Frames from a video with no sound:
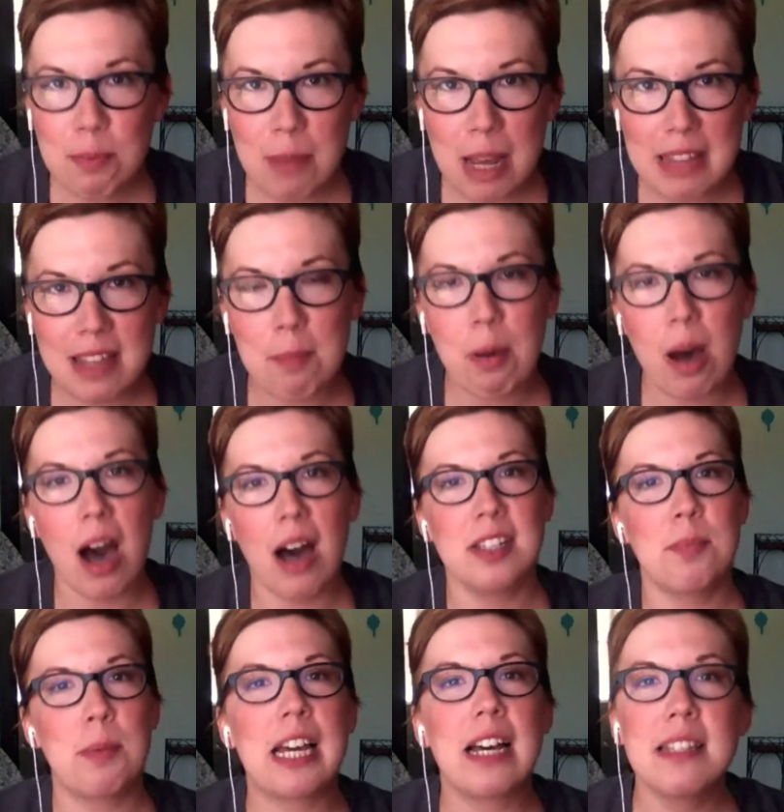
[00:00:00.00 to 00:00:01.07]
made that pause,
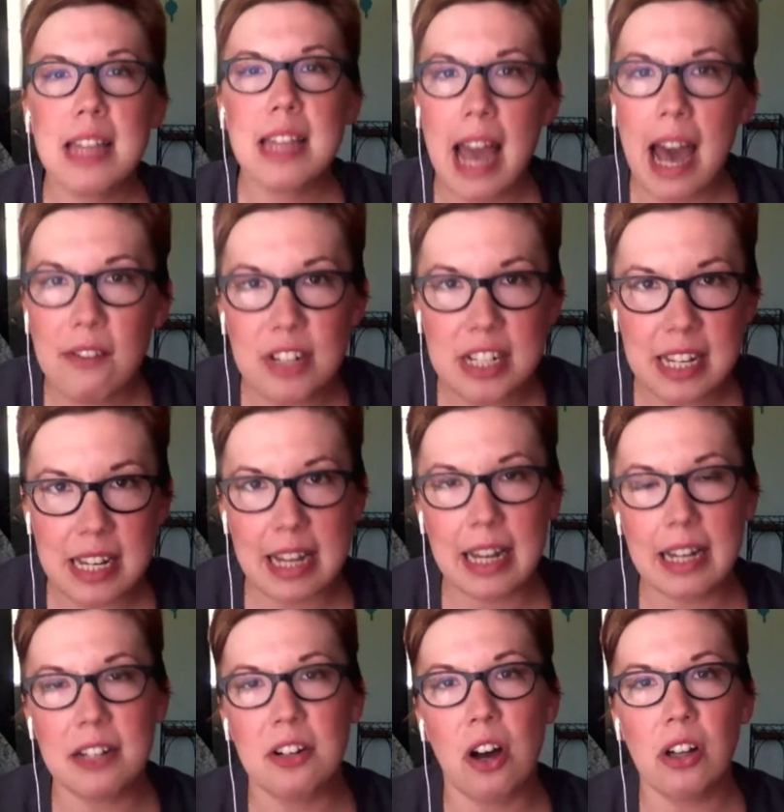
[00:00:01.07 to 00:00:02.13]
because they haven't taken
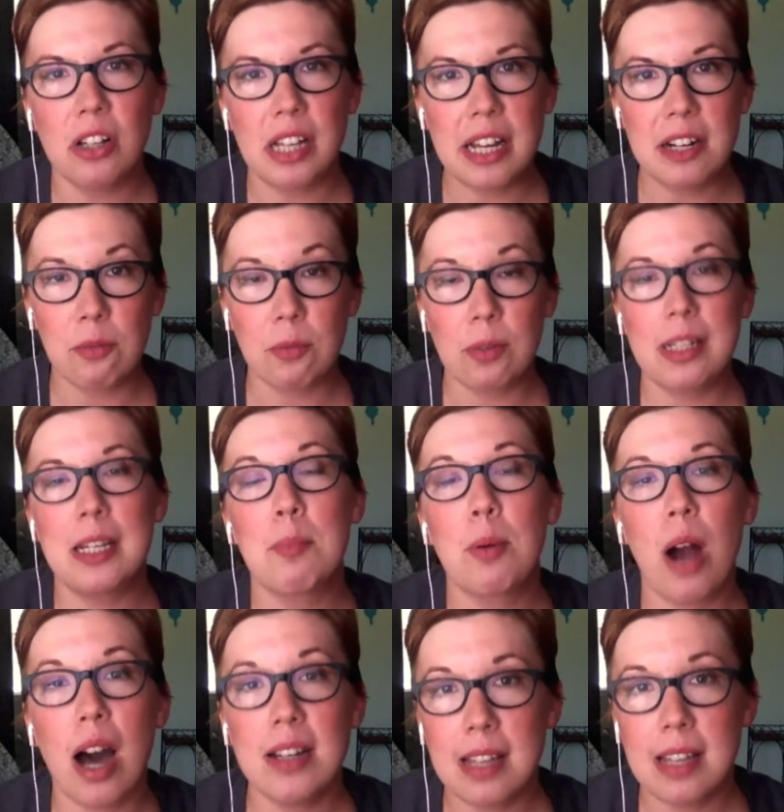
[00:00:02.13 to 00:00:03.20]
it all in and really
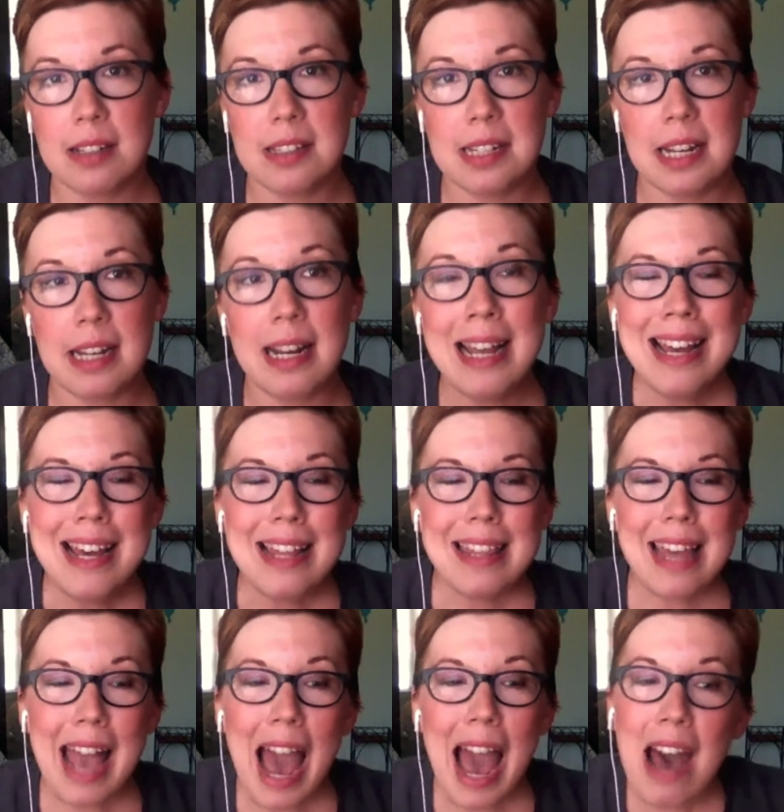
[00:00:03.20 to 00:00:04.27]
processed it,
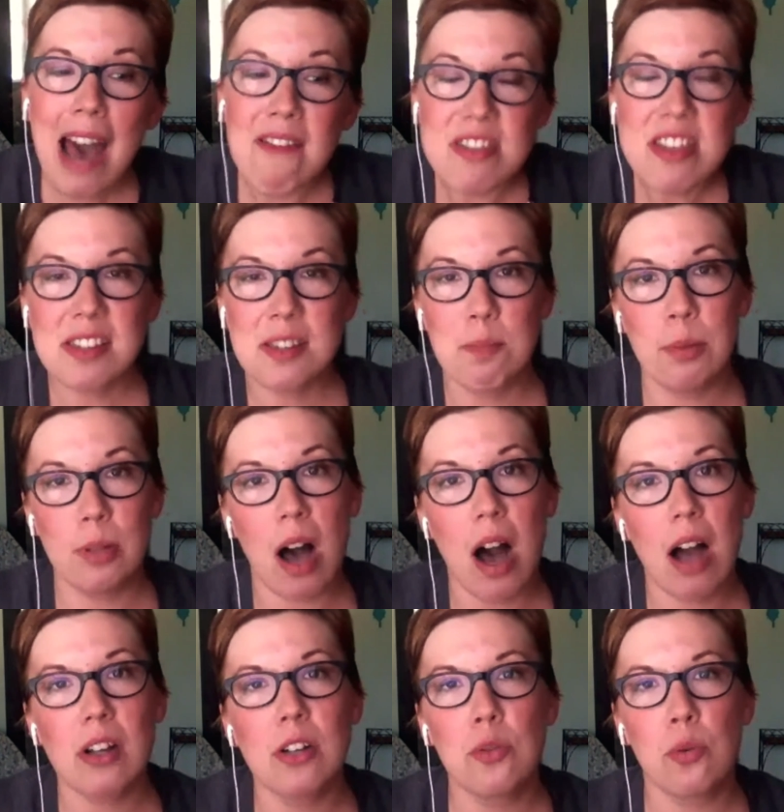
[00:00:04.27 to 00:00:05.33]
they have this
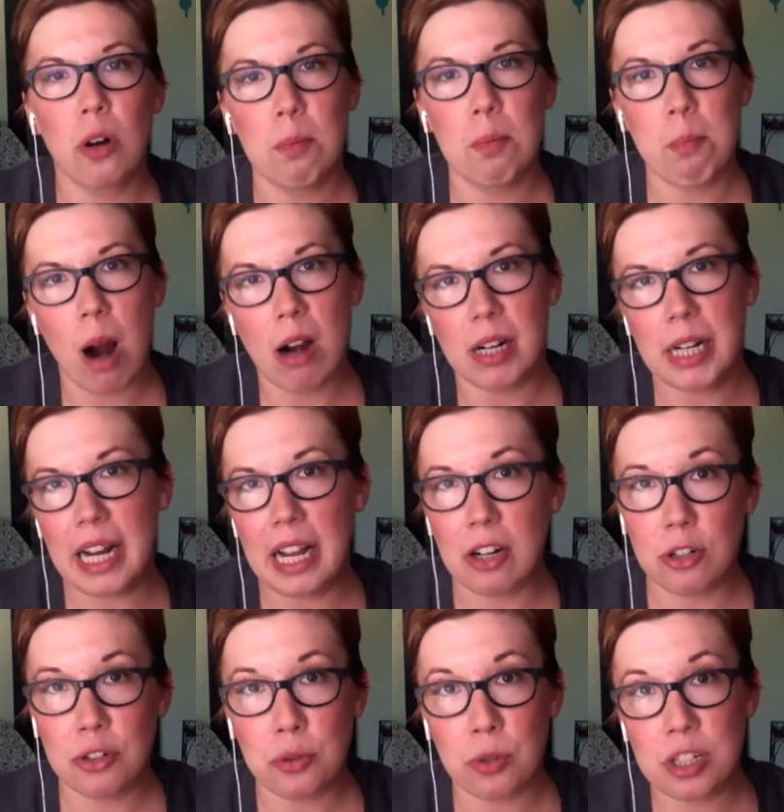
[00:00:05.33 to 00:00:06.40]
block toward marketing or
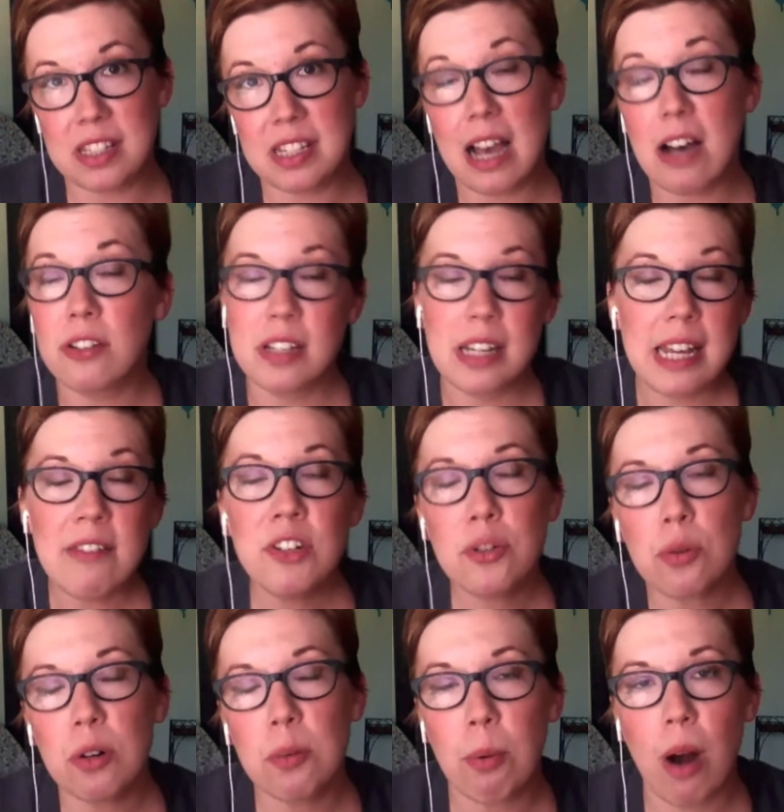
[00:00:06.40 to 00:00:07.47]
toward sales and even
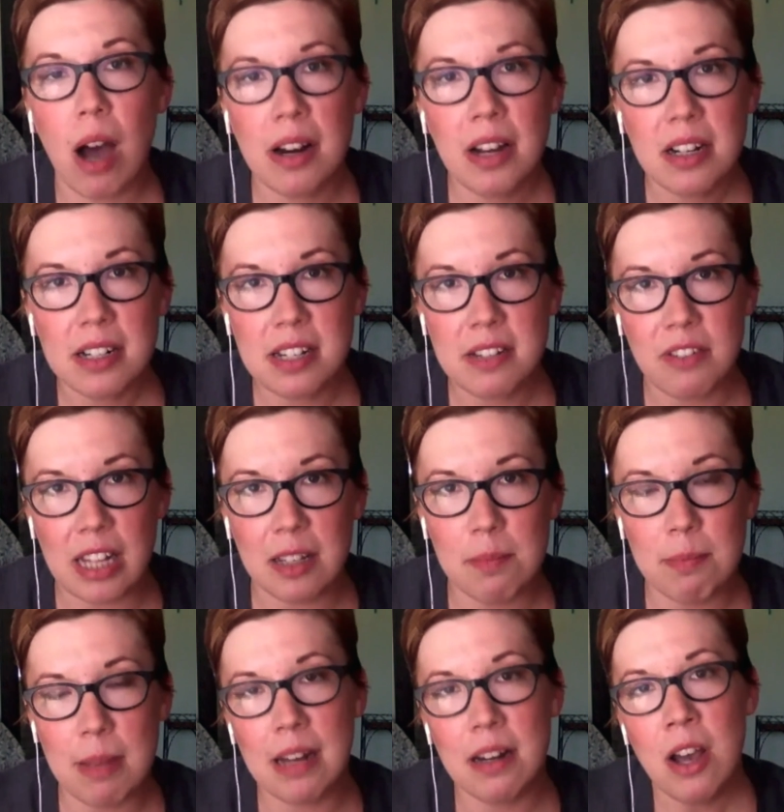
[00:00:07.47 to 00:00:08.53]
toward product
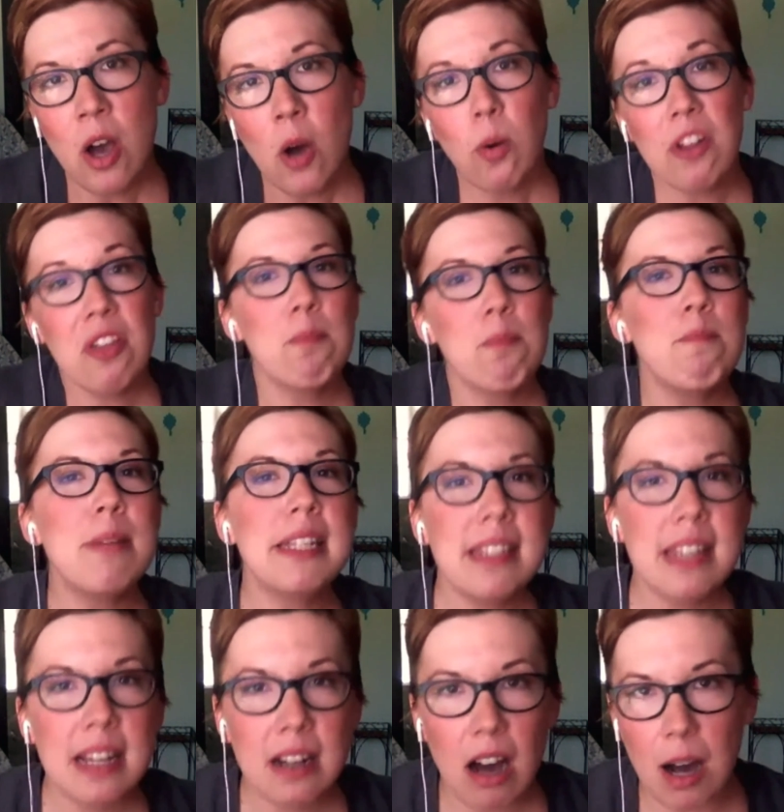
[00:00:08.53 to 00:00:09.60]
development, where they're
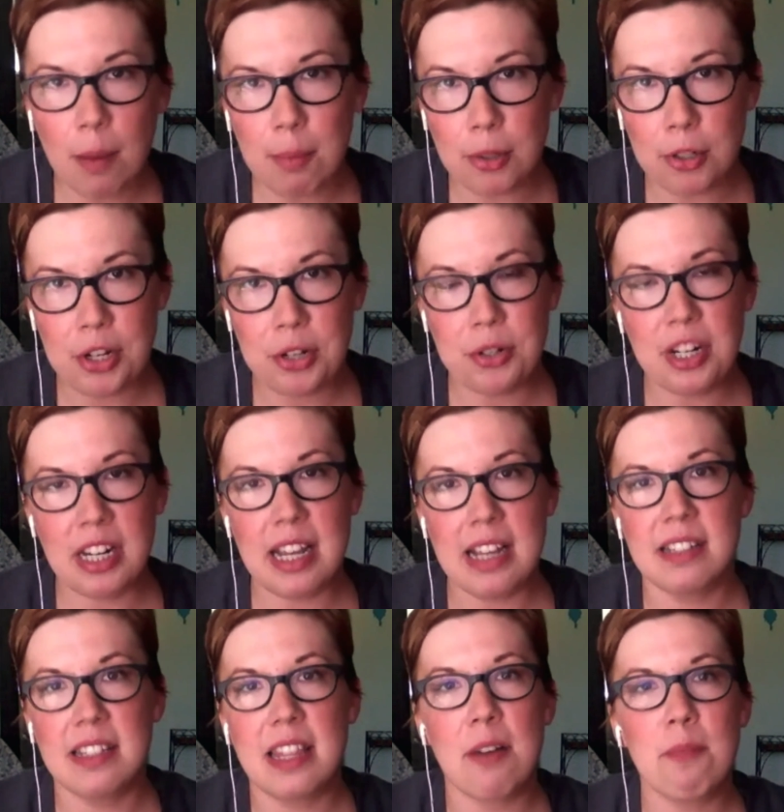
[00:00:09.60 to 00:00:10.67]
missing opportunities.
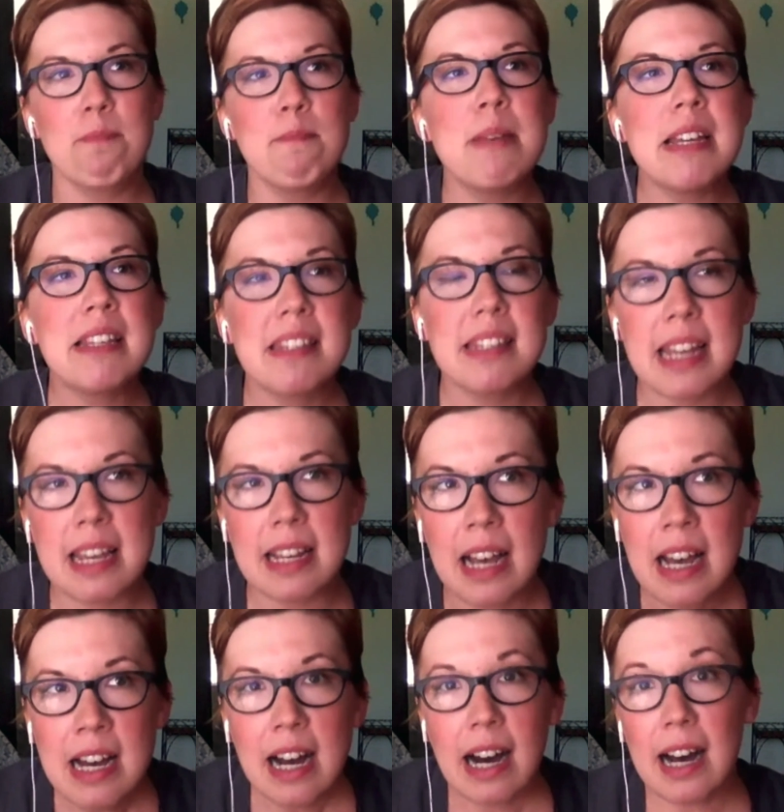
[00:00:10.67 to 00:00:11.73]
They're missing
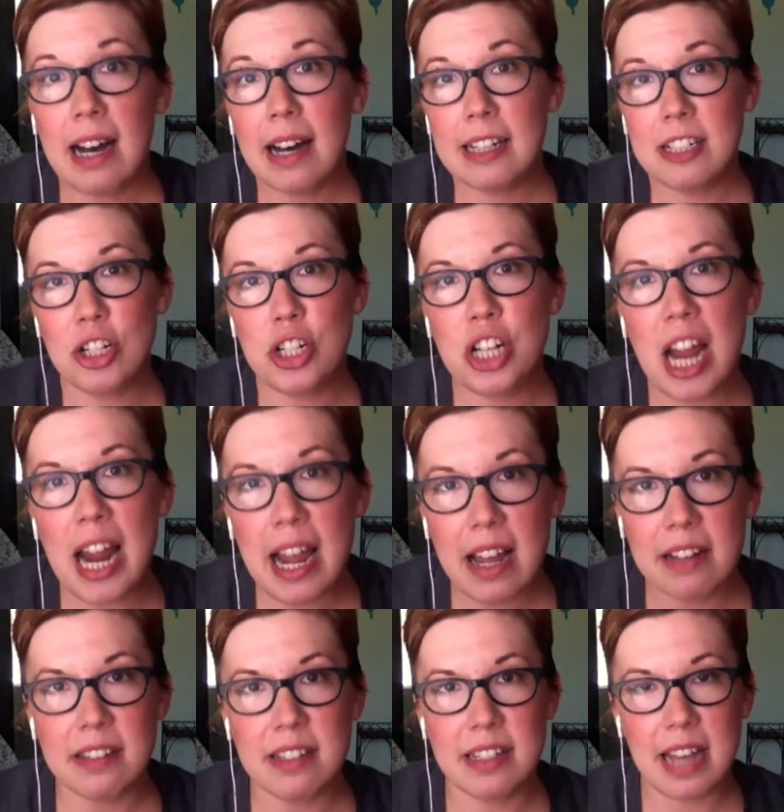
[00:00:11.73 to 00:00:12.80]
a
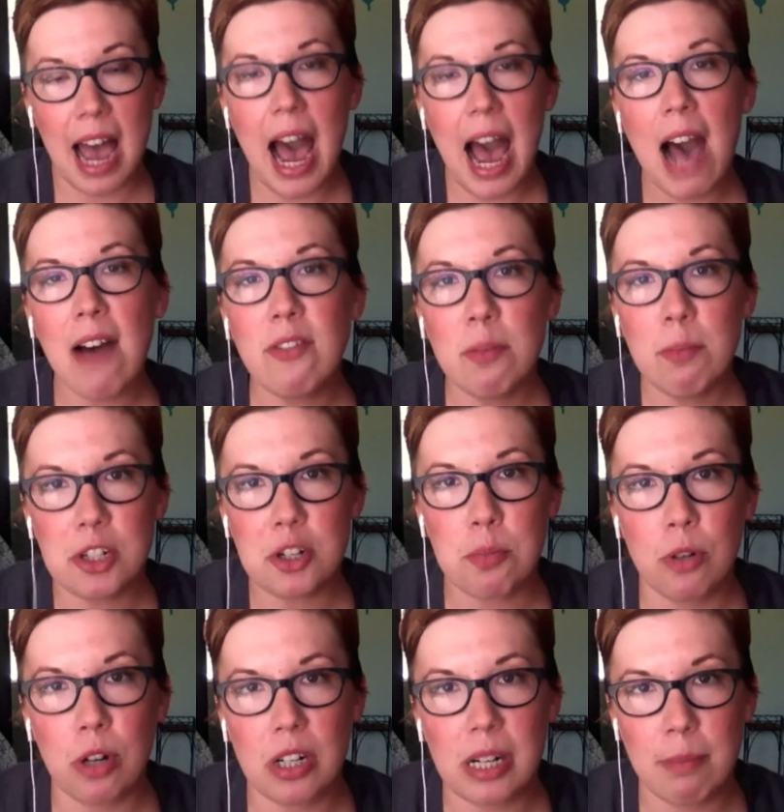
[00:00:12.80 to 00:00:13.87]
chance to have a much
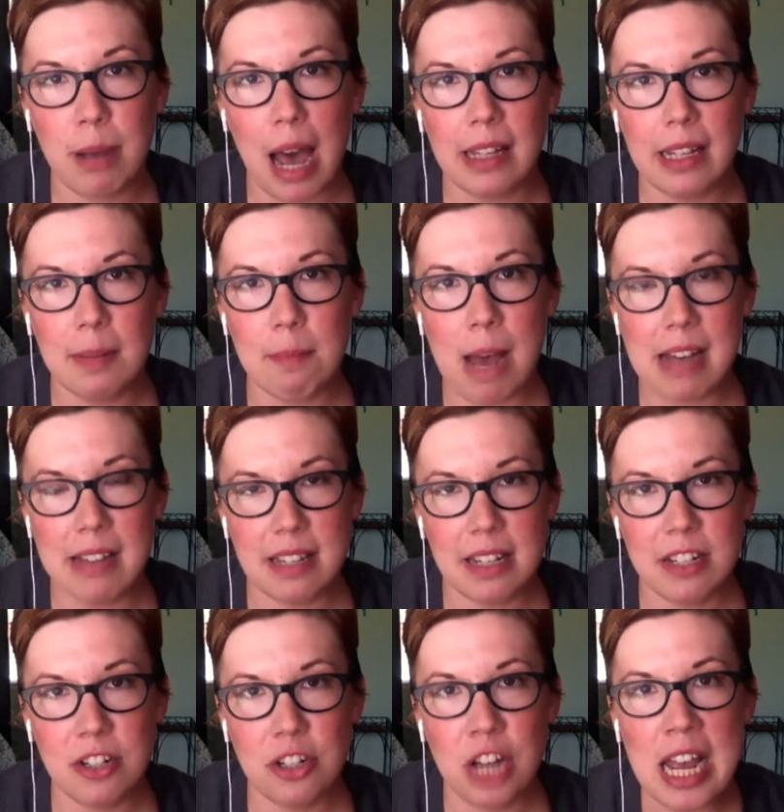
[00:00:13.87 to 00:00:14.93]
more compelling
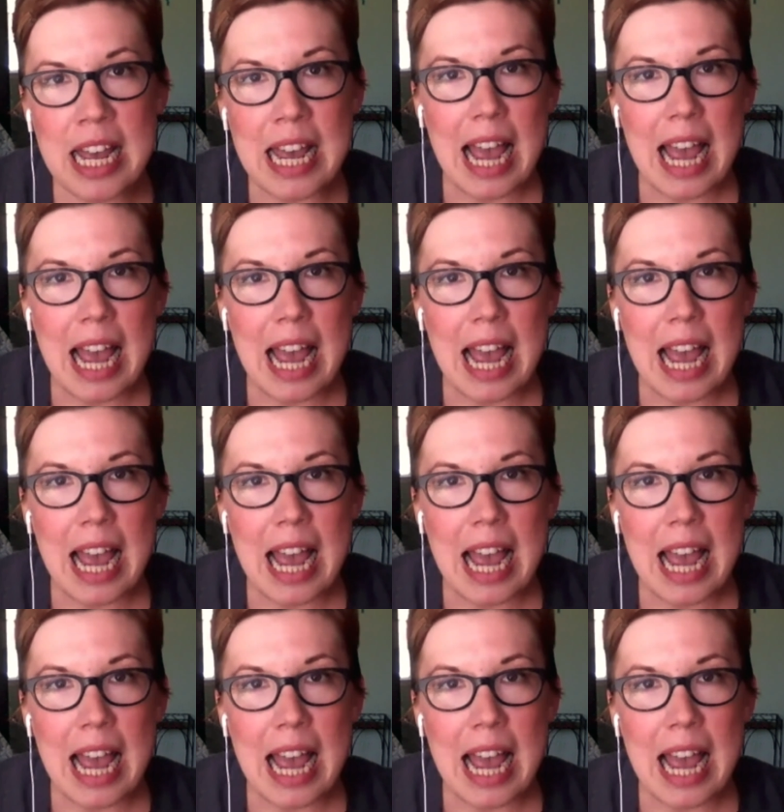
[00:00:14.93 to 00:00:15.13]
message.